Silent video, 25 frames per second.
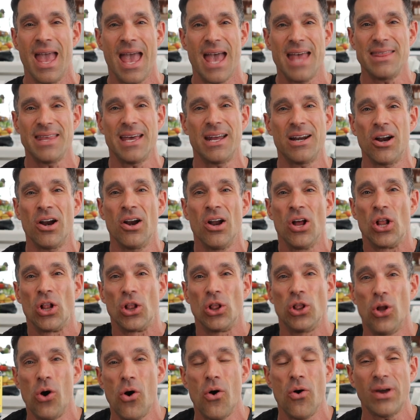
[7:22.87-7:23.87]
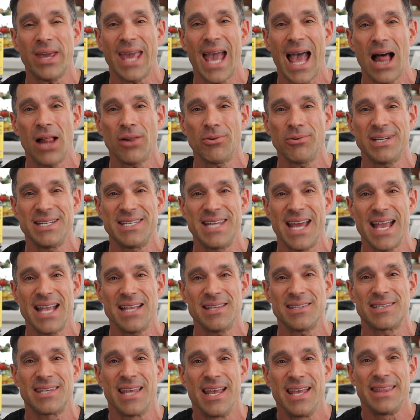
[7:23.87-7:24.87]
and that are low calorie
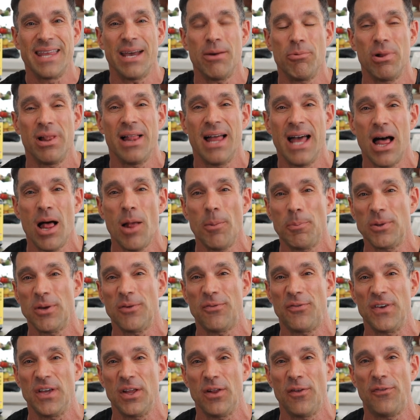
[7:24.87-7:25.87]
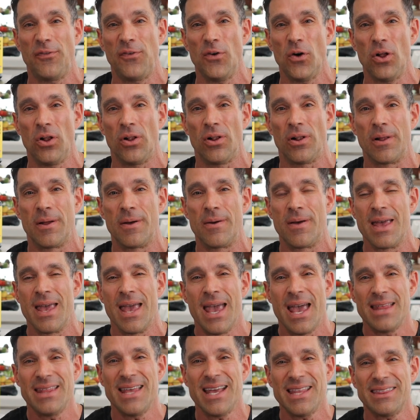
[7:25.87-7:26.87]
dense, that will help you feel full.
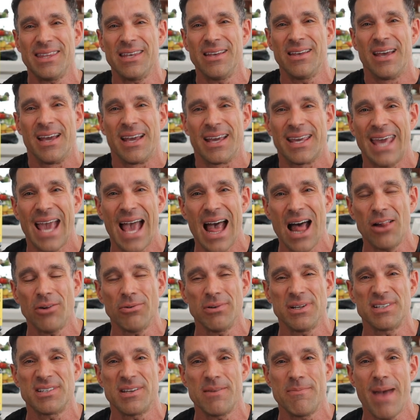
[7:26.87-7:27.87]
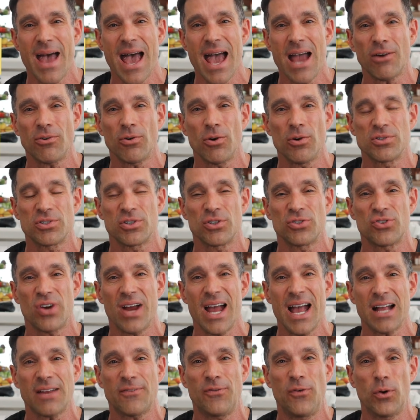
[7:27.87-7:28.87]
And that the calories and macros are
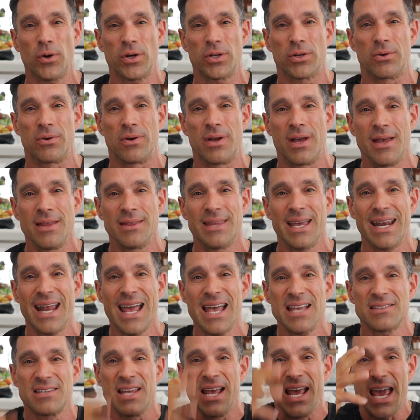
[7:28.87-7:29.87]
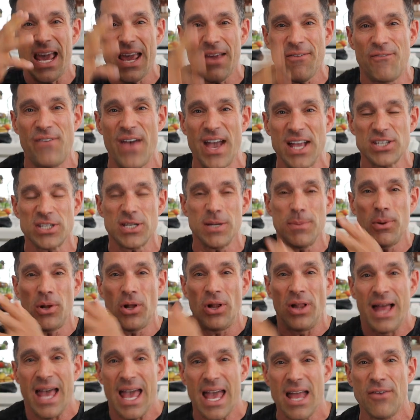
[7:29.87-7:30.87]
tracked for you, that has a
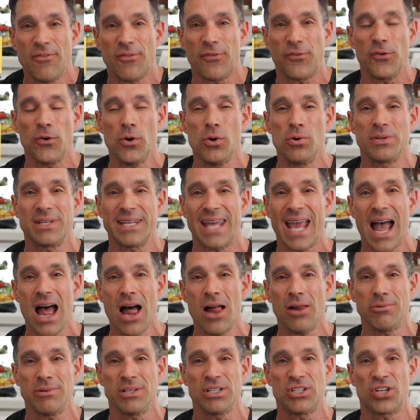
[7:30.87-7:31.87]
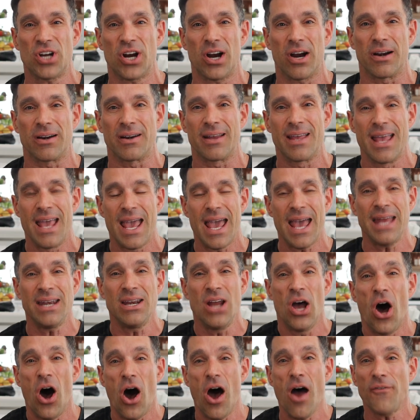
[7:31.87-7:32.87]
vegetable and fruit calorie chart and
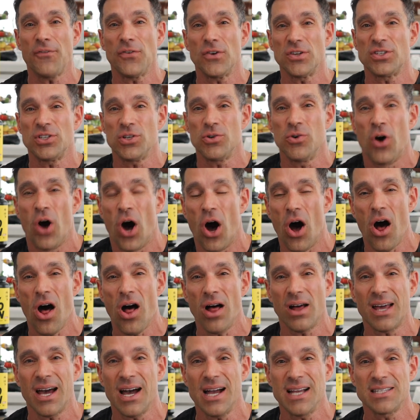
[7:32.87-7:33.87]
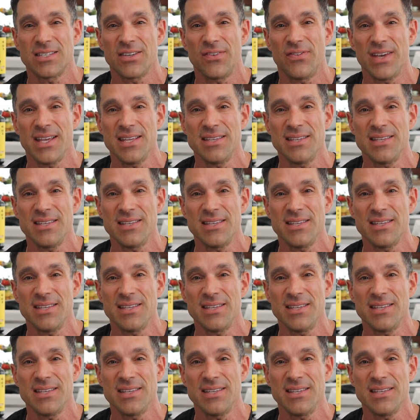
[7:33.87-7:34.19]
offers you all kinds of